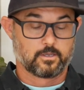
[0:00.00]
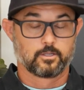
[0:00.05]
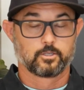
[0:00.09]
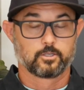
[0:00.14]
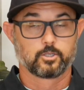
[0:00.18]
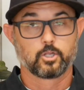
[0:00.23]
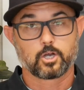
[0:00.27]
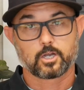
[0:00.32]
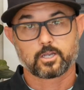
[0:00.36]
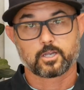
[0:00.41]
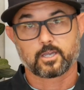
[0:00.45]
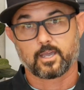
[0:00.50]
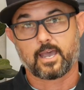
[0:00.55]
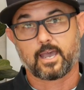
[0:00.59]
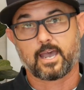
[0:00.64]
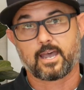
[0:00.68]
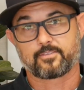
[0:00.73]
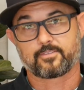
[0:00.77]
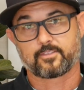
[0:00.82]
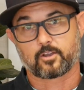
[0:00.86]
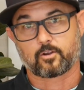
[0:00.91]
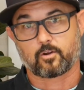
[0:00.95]
Look
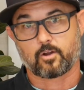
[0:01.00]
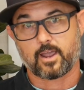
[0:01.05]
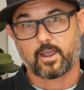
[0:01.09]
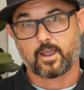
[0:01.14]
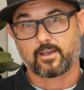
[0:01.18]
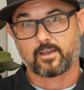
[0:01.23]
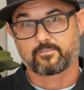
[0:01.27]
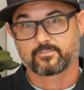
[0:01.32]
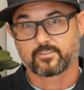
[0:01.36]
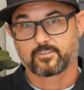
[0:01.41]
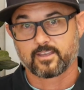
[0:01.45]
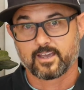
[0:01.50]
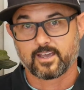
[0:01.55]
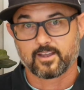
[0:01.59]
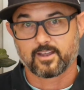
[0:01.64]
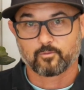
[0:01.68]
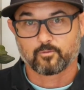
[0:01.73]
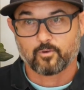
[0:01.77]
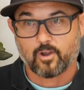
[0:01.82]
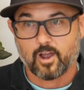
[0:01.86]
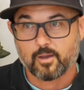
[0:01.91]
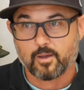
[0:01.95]
at the craft that
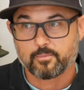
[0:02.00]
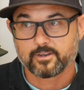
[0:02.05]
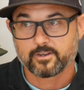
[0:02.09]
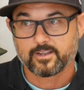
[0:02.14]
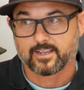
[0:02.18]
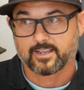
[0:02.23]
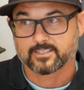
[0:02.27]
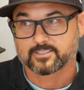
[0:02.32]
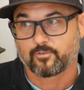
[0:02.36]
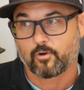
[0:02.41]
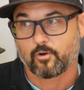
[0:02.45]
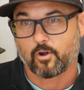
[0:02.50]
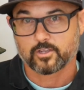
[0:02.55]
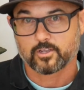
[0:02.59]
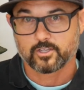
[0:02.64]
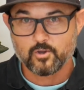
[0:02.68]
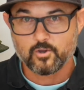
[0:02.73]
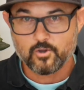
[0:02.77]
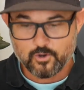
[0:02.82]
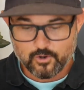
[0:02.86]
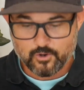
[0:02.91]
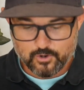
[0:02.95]
Robin has for
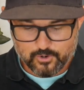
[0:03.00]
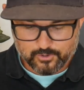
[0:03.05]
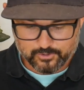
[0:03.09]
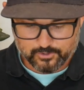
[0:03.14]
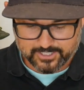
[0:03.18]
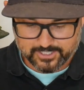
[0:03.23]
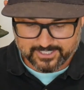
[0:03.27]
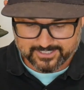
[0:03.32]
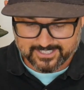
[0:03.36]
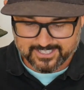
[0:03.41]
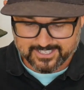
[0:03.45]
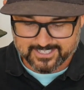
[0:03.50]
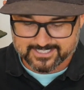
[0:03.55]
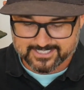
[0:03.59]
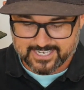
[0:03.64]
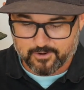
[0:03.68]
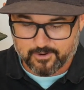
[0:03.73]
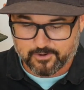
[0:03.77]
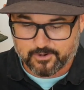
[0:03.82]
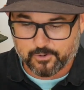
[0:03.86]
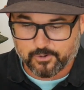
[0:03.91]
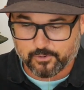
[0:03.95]
you. Look at this.
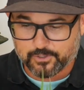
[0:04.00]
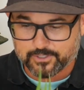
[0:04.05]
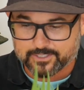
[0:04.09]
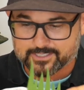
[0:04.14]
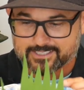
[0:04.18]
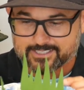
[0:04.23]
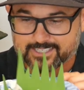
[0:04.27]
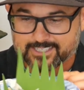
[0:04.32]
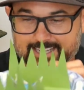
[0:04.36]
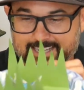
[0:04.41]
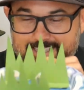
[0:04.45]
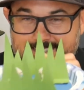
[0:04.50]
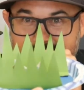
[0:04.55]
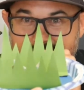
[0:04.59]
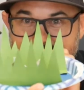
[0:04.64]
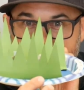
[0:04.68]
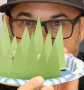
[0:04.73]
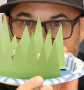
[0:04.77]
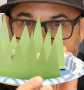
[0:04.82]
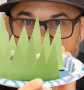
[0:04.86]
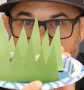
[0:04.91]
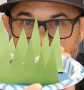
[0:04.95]
How cool is this?